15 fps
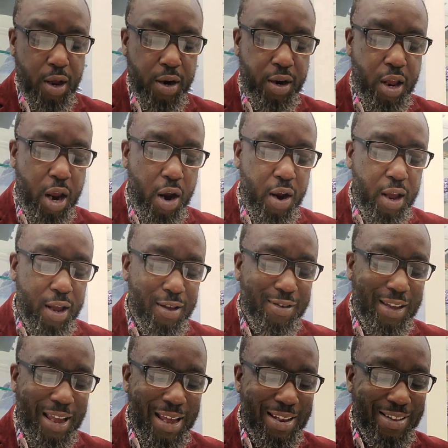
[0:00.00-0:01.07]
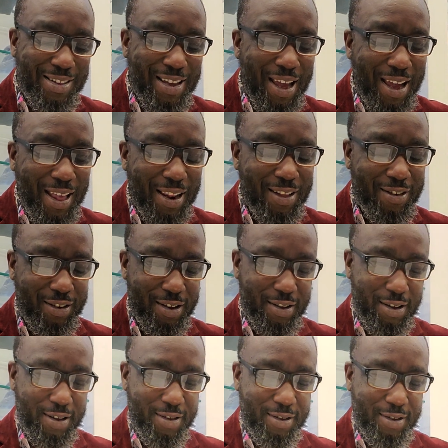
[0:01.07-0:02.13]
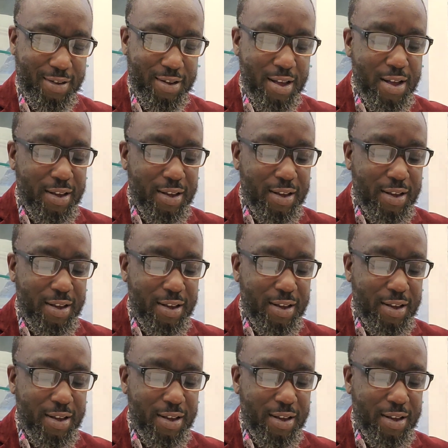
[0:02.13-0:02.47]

There is intelligence,